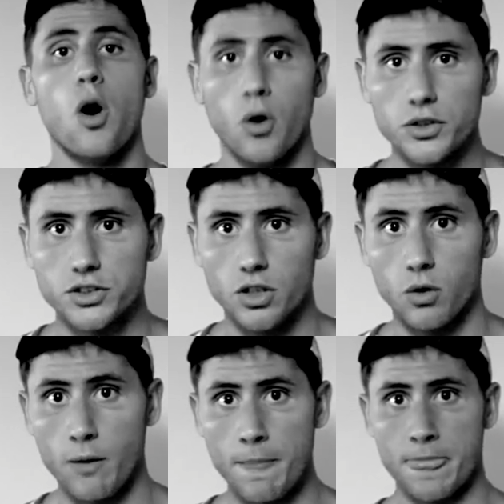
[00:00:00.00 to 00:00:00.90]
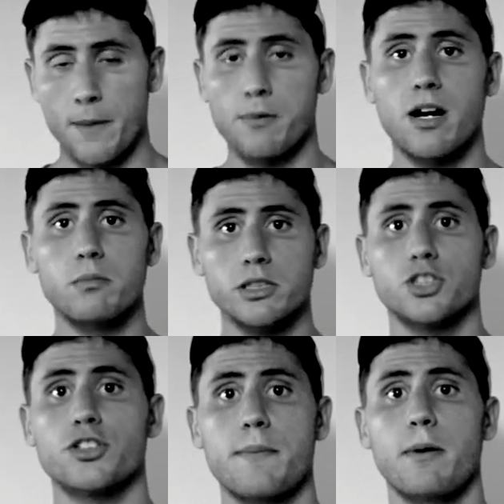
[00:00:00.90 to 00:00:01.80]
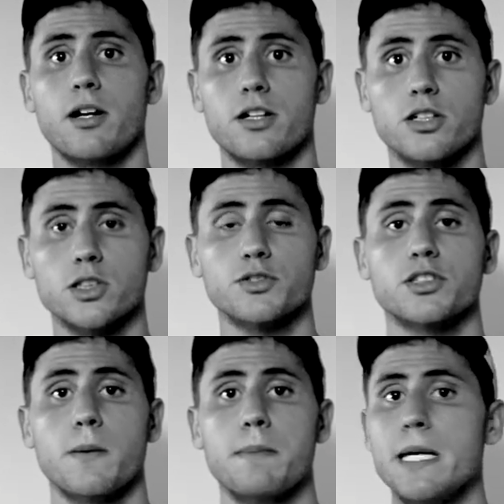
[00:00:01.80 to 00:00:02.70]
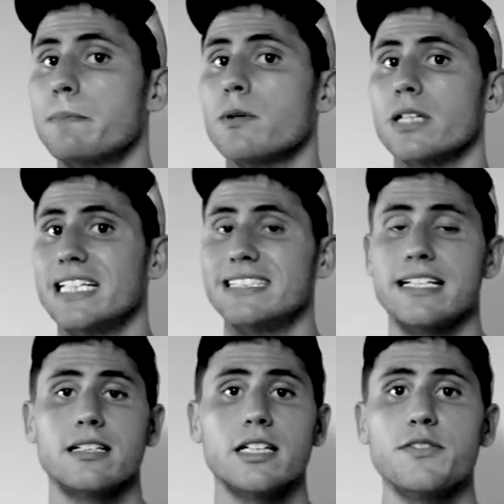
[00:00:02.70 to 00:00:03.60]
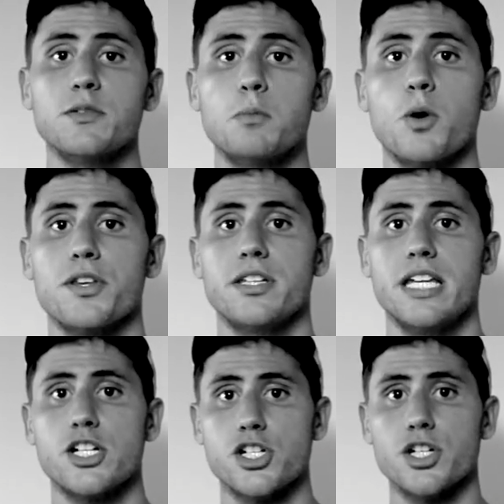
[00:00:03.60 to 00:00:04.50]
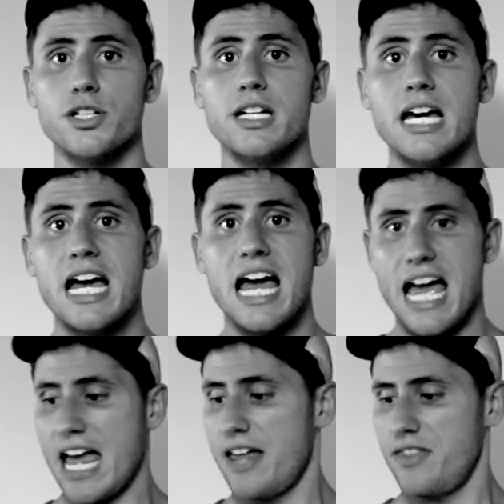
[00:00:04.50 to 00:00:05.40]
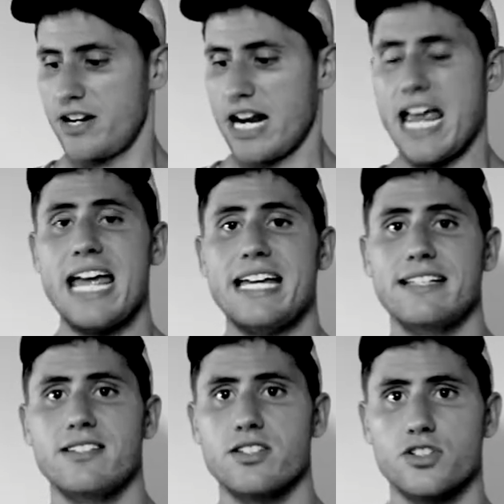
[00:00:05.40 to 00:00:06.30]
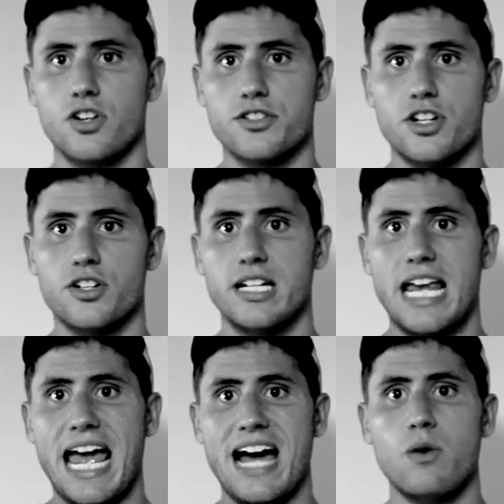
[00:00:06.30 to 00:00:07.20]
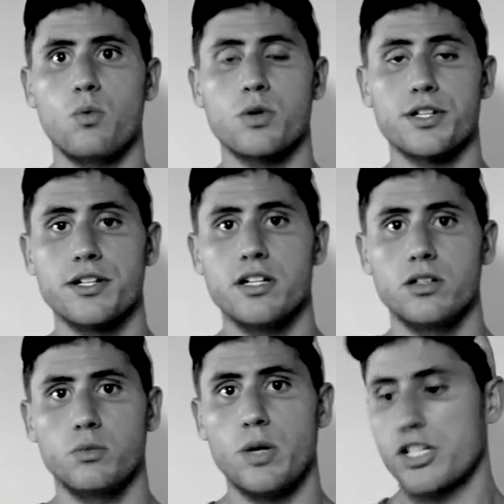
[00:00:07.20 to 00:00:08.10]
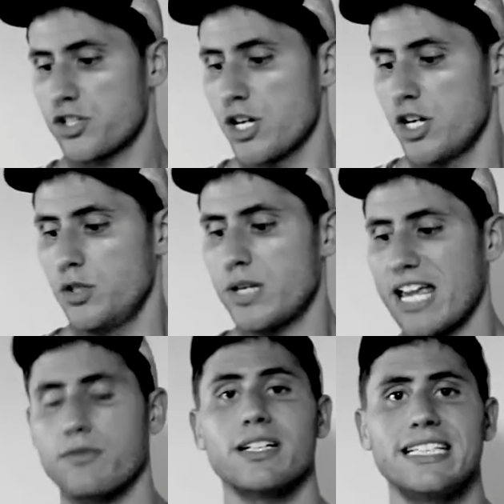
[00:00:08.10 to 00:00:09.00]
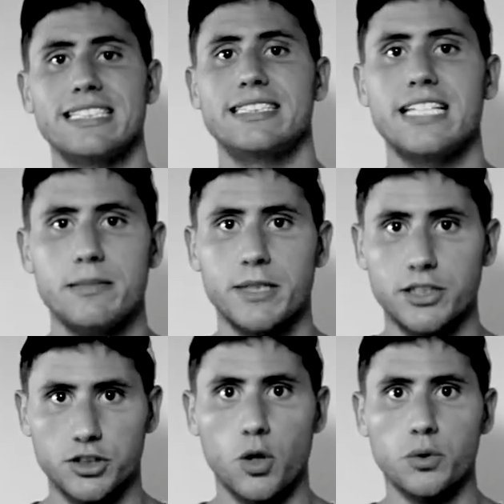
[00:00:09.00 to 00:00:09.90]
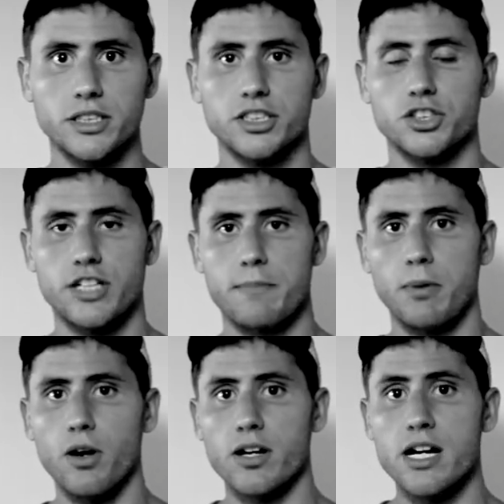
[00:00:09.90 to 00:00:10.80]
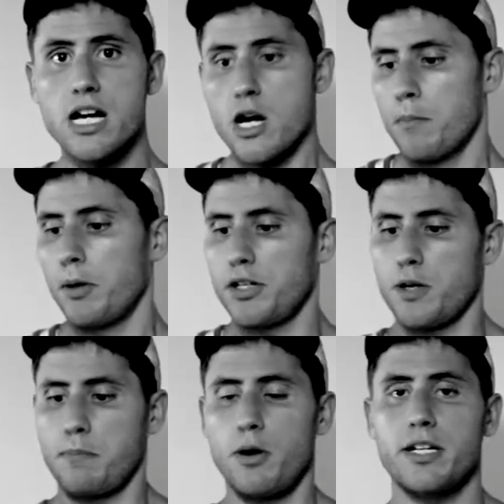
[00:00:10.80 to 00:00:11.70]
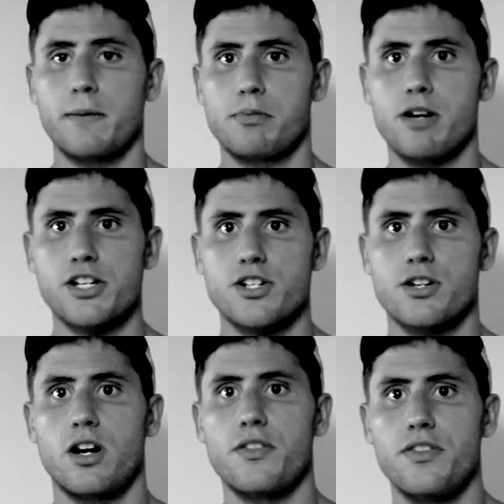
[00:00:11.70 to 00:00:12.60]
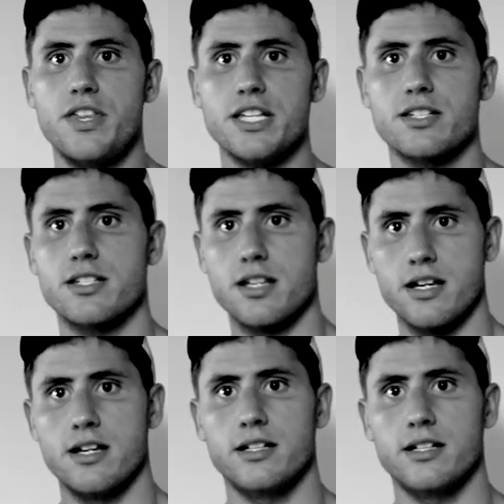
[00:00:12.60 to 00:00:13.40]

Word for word: Also, the problem with straight bar curls for some people is they lift more than they should and their hands start turning outward, which you can't really see because you're holding a straight bar, but you're putting pressure on this